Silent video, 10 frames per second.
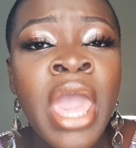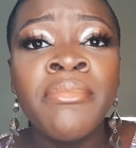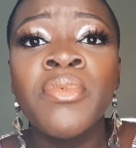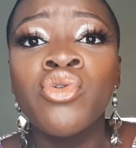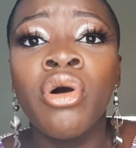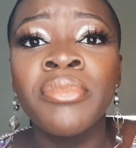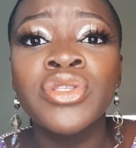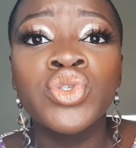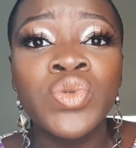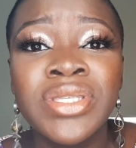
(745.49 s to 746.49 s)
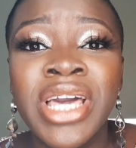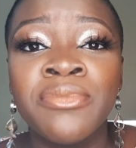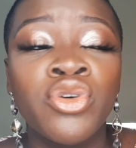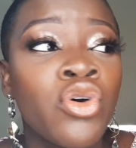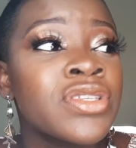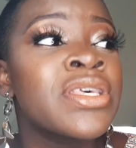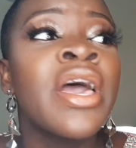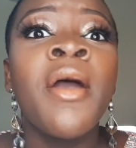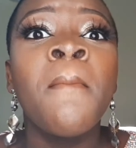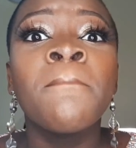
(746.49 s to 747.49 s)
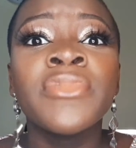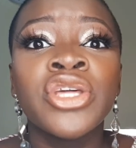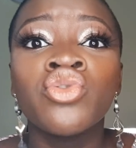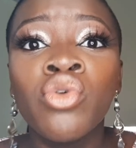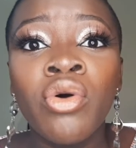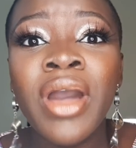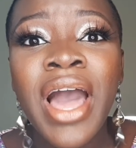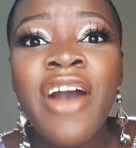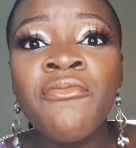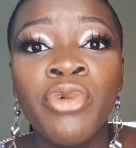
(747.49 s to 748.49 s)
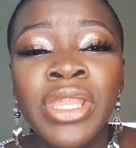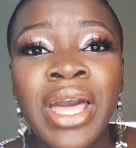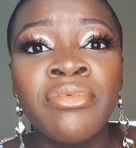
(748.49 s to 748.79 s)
People commit suicide because they no longer have money,